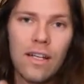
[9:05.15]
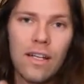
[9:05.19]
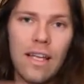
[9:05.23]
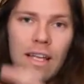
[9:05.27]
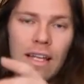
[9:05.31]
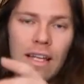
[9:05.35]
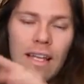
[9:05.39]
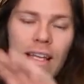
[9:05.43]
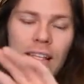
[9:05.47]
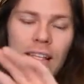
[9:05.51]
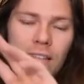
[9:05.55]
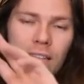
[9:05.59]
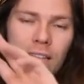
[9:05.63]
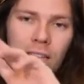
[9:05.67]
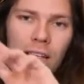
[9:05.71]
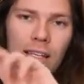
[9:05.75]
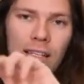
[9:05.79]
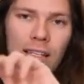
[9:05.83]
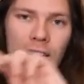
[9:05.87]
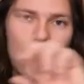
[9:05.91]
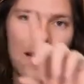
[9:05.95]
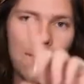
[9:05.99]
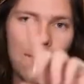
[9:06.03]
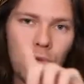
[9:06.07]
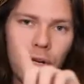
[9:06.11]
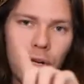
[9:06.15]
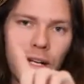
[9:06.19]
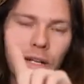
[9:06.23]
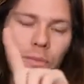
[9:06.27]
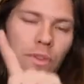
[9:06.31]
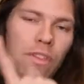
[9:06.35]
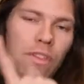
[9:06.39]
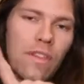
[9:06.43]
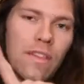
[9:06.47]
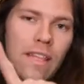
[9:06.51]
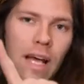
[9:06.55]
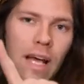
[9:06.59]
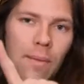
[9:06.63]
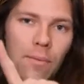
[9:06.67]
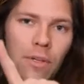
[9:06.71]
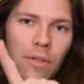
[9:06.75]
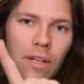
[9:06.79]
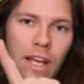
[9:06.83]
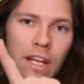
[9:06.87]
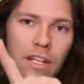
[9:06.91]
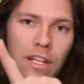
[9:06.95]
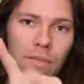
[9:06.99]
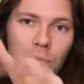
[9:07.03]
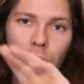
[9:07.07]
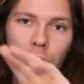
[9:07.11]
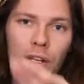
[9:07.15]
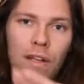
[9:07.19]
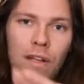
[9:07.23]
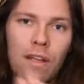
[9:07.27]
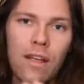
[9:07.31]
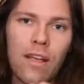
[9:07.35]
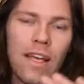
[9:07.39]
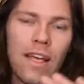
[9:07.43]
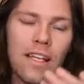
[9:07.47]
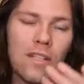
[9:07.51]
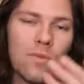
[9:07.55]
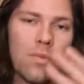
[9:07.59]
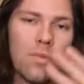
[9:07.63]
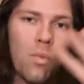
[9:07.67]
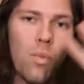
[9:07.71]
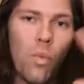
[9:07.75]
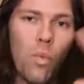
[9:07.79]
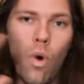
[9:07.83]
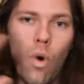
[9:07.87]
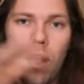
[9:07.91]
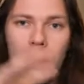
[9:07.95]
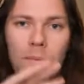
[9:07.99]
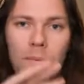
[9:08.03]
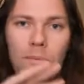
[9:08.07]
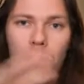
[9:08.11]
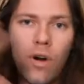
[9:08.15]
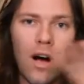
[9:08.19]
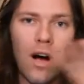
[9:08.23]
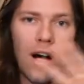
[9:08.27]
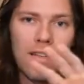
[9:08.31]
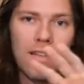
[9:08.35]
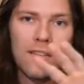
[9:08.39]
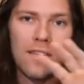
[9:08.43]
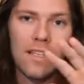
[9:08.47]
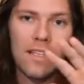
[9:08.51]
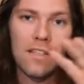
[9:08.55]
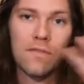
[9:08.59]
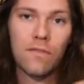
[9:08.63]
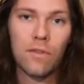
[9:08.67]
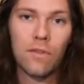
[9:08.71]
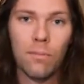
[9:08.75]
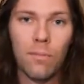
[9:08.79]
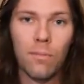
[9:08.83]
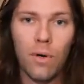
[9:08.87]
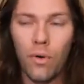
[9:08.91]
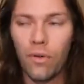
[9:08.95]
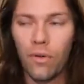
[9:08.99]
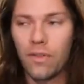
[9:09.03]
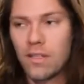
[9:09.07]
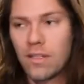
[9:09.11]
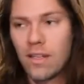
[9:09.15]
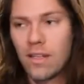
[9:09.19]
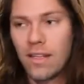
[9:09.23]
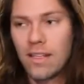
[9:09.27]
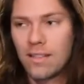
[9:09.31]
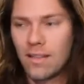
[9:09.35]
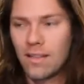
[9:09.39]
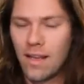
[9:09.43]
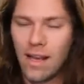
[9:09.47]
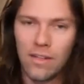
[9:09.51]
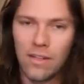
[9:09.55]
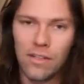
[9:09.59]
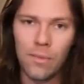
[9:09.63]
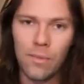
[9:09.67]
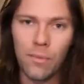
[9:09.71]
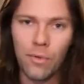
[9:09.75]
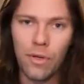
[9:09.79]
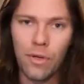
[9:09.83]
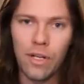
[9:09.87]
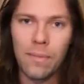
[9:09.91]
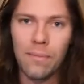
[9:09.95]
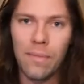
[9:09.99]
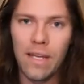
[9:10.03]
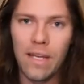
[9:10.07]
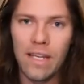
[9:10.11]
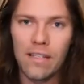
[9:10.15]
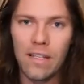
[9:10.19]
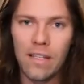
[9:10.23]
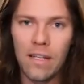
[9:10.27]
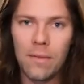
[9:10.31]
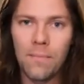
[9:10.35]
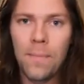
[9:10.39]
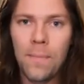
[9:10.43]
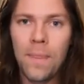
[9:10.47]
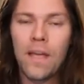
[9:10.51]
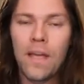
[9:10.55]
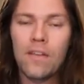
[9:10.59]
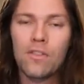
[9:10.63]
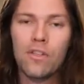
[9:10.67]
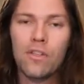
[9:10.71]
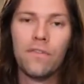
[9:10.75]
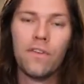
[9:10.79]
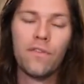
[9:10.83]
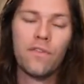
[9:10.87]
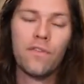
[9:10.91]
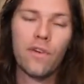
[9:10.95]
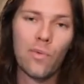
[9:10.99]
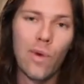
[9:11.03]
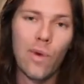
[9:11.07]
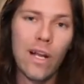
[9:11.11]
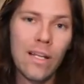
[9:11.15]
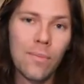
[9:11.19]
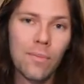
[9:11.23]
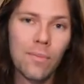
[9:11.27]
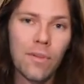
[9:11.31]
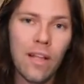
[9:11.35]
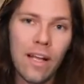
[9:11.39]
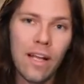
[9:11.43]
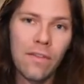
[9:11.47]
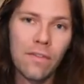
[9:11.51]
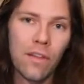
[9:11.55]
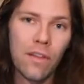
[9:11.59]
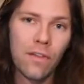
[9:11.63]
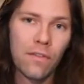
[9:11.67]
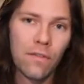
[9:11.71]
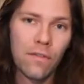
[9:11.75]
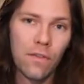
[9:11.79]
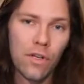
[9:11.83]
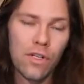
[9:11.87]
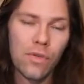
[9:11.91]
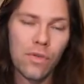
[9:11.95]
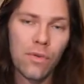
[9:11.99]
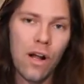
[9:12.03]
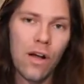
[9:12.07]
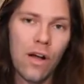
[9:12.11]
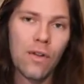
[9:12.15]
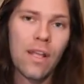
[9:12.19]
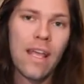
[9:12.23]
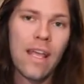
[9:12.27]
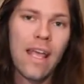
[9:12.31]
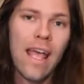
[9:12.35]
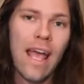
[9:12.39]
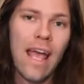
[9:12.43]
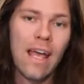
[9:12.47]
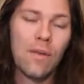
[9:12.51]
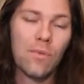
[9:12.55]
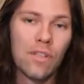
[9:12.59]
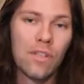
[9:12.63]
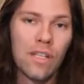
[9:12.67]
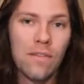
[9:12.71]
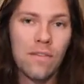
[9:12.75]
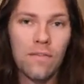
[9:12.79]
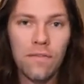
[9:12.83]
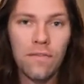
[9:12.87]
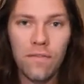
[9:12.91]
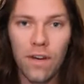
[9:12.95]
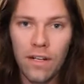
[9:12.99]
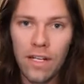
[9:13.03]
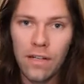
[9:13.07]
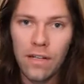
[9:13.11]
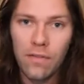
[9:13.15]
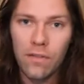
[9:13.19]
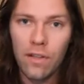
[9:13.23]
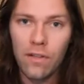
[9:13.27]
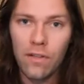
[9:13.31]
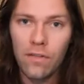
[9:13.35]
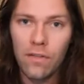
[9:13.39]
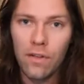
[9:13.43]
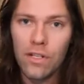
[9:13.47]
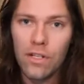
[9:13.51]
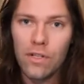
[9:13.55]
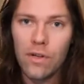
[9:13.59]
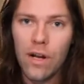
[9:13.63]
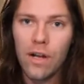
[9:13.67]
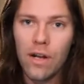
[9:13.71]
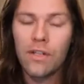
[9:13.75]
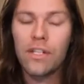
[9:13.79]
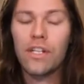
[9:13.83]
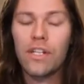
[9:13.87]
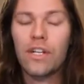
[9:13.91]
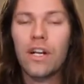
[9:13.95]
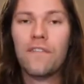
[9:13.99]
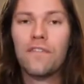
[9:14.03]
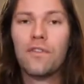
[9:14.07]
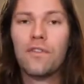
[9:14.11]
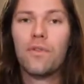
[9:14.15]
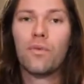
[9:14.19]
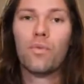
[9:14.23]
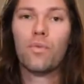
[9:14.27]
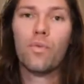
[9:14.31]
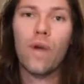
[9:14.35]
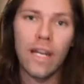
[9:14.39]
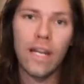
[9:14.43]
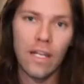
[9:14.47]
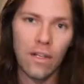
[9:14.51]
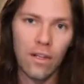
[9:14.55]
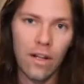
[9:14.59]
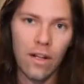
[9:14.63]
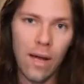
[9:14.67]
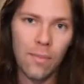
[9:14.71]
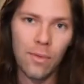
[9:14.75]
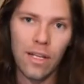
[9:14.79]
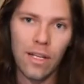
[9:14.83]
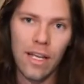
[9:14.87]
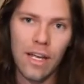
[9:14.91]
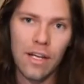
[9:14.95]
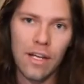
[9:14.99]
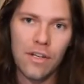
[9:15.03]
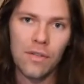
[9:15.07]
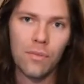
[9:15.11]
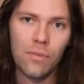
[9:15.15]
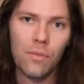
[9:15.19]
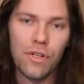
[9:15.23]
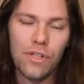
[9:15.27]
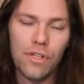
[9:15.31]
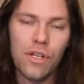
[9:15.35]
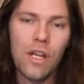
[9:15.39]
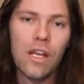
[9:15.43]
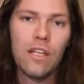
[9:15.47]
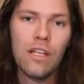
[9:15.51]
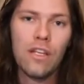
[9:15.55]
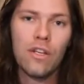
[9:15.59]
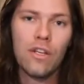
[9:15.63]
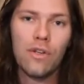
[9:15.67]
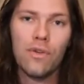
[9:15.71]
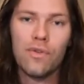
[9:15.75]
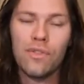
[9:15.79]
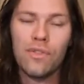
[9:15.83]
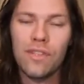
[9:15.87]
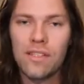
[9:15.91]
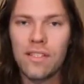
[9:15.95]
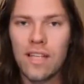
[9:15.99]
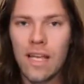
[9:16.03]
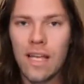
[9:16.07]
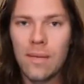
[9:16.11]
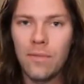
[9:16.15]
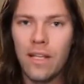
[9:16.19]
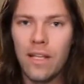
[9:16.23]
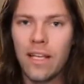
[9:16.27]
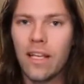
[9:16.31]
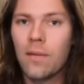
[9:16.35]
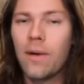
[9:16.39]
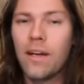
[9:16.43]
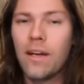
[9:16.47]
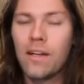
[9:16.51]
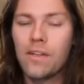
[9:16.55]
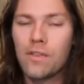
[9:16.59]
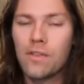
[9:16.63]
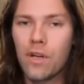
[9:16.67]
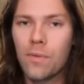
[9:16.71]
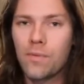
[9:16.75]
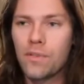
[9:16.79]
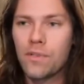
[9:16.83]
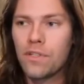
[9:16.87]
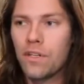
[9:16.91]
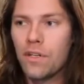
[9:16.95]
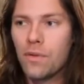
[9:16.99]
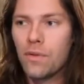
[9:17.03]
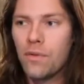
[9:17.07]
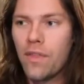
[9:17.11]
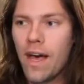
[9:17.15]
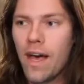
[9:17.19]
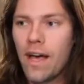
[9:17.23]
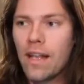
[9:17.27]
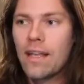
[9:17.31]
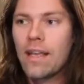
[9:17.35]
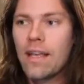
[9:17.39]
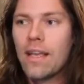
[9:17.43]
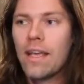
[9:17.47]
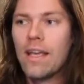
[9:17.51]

It's separated within the application, but it's one process for both. It's actually pretty amazing. So if you've already applied for the first round and received funding for the first round, you're going to have to do the regular application, which you can use the same link in my description to do that.